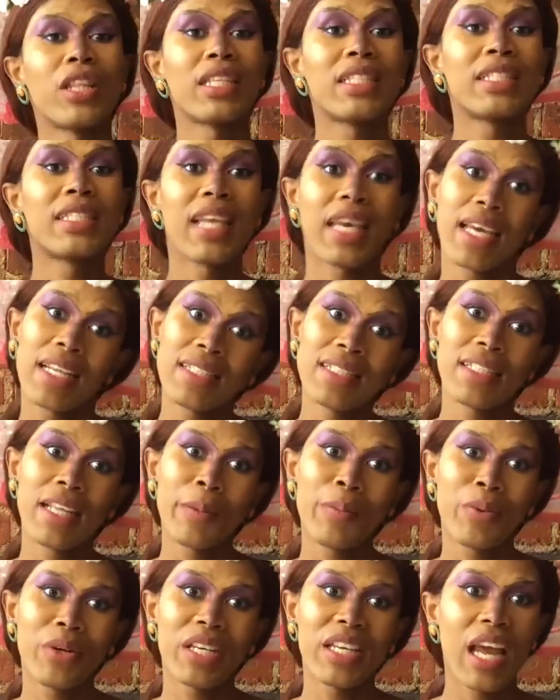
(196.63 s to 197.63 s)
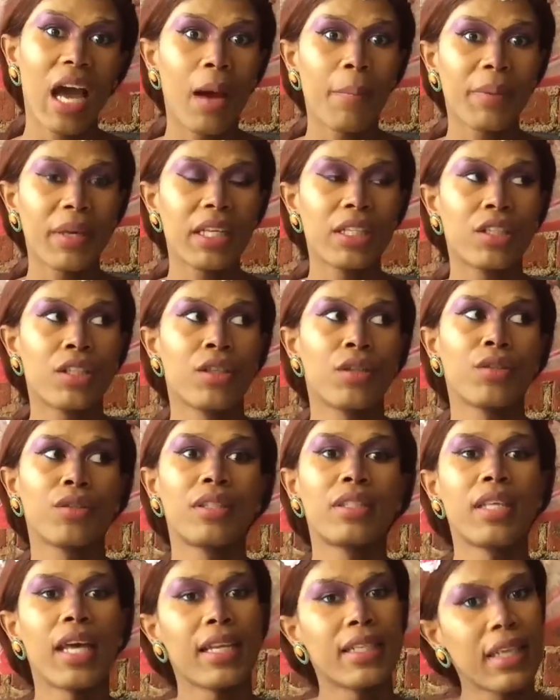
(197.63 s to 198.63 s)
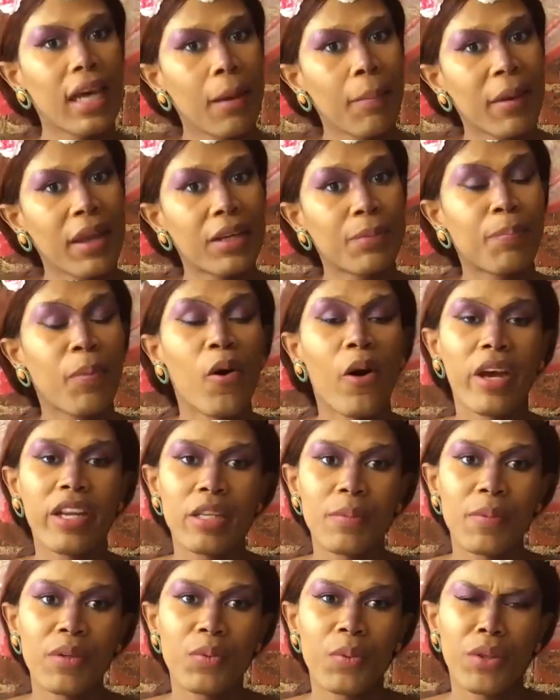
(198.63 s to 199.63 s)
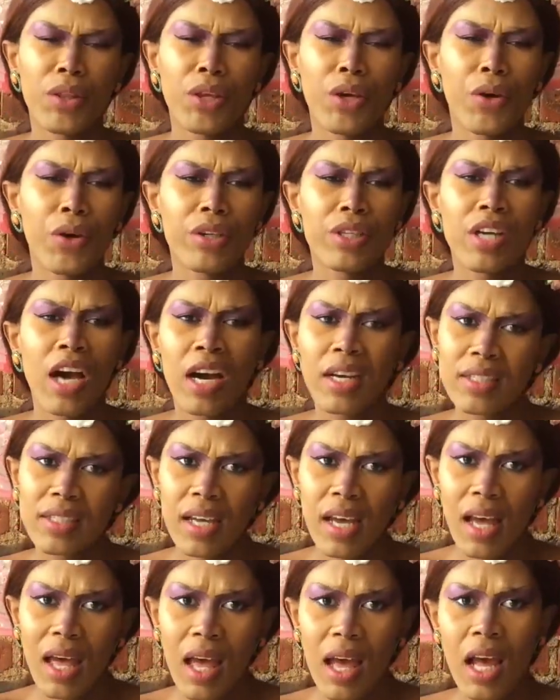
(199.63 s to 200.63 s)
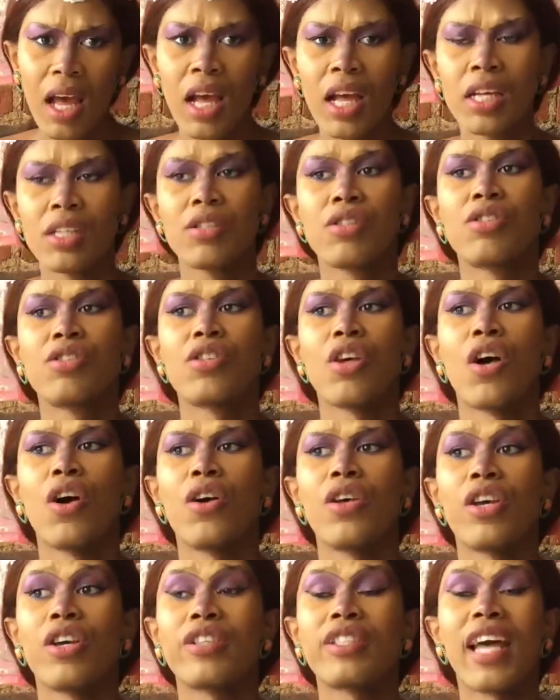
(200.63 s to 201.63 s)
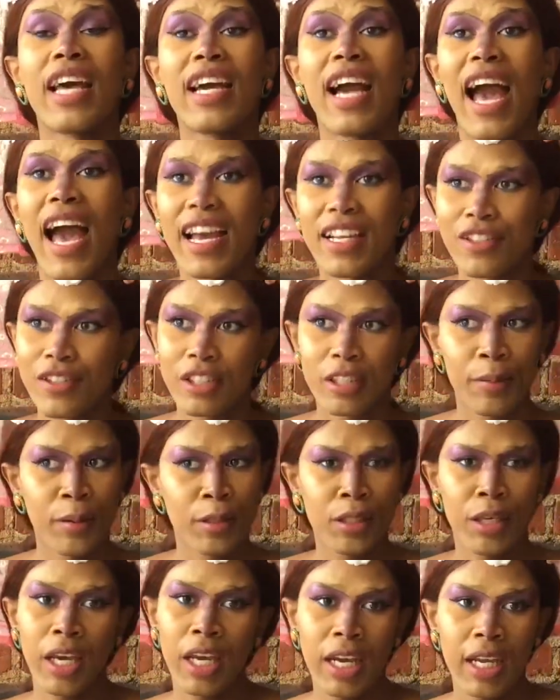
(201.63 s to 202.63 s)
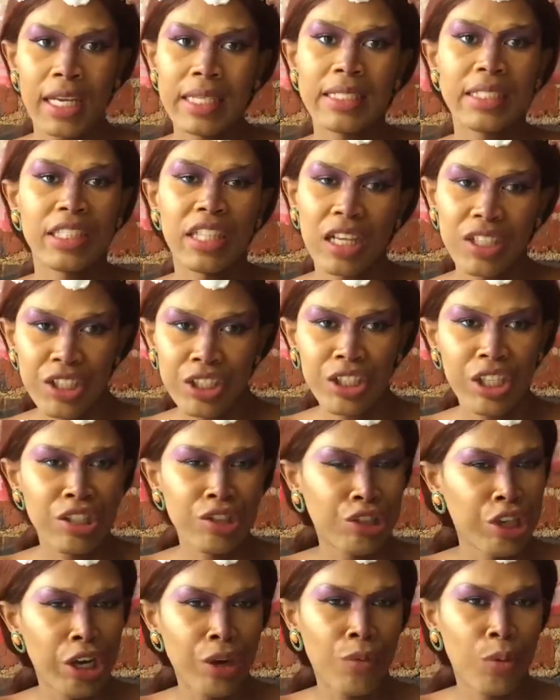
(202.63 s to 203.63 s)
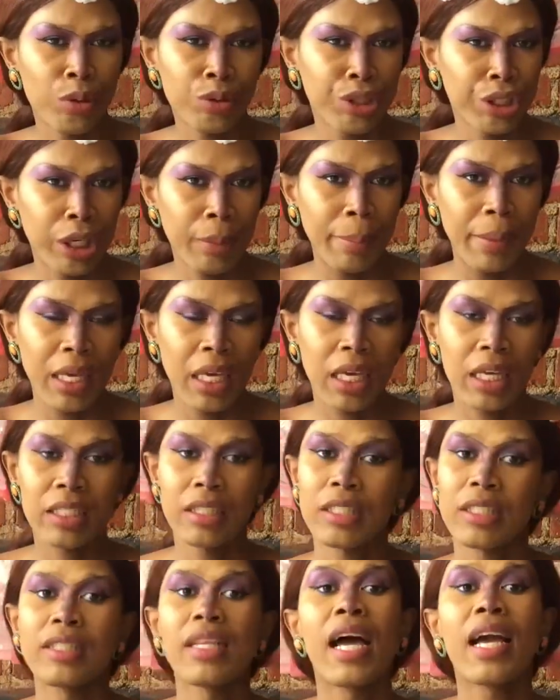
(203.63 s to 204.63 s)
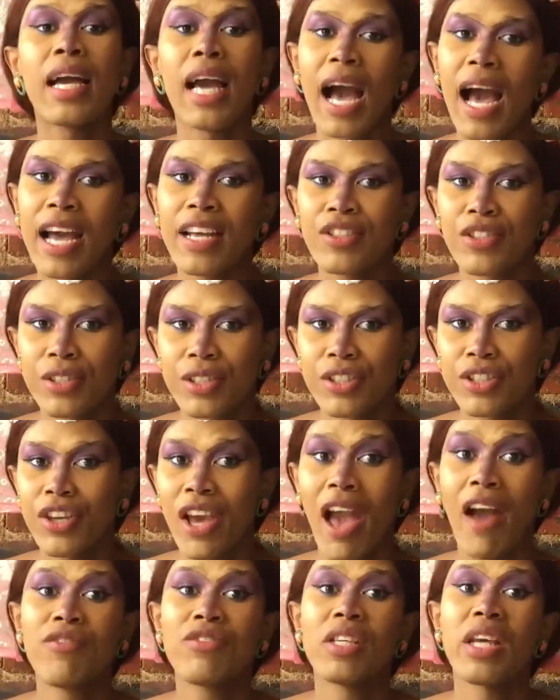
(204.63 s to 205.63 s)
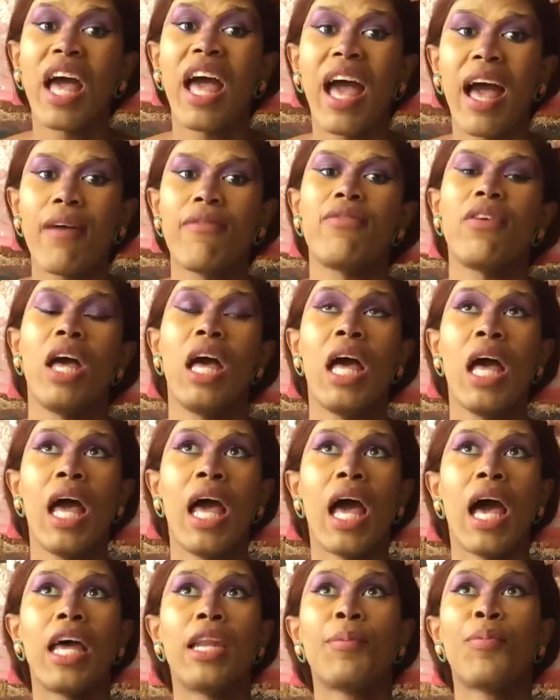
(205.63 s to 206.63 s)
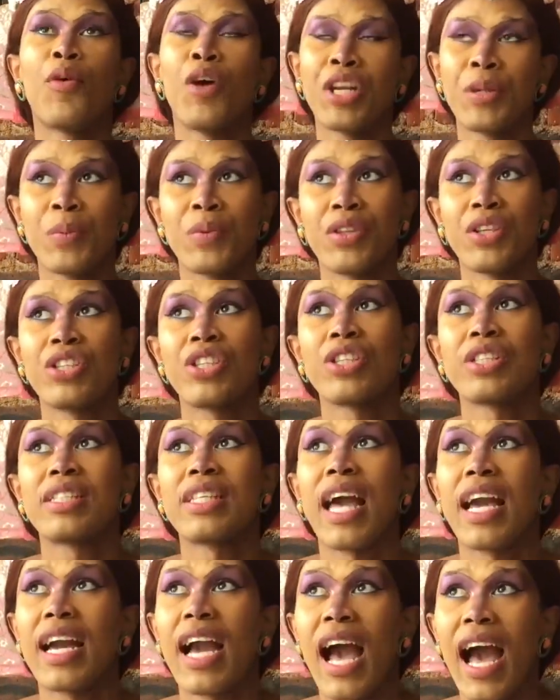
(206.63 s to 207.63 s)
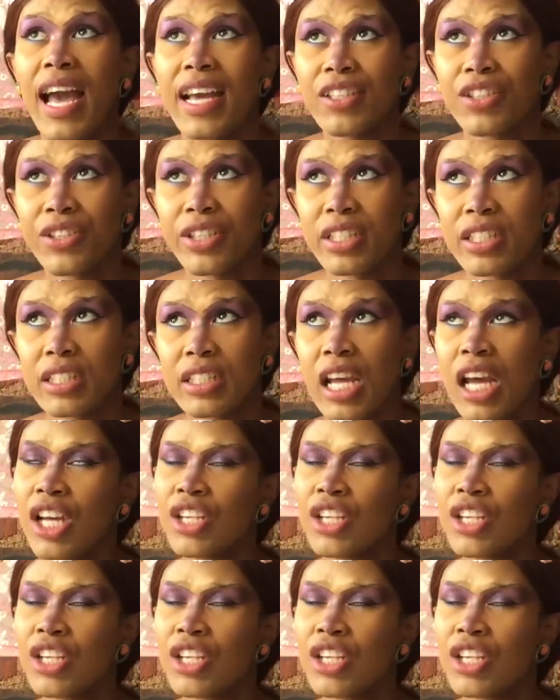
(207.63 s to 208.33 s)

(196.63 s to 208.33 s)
The second step would now be to set up an appointment with your doctor. So your psychiatrist, particularly, because it's not just a general GP, it's a psychiatrist. You have to have an appointment with your psychiatrist.